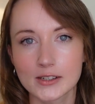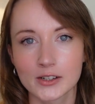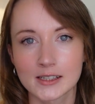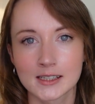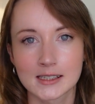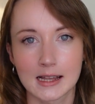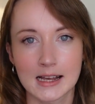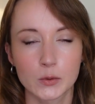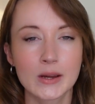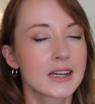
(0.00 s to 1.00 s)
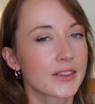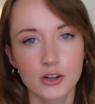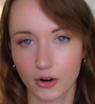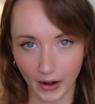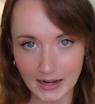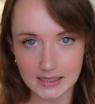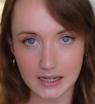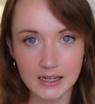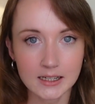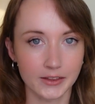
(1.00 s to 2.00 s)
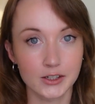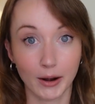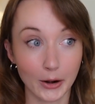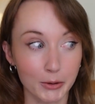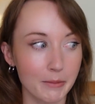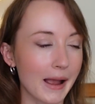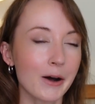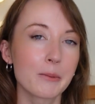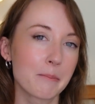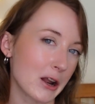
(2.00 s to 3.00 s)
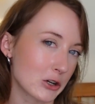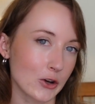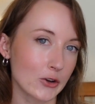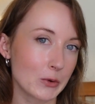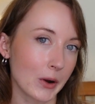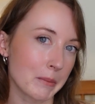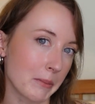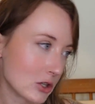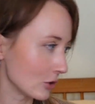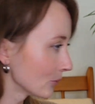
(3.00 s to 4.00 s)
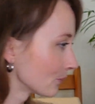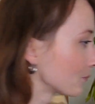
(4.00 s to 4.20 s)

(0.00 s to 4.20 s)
on it since last week, nothing crazy, nothing to write home about, but I'll show you where I'm up to.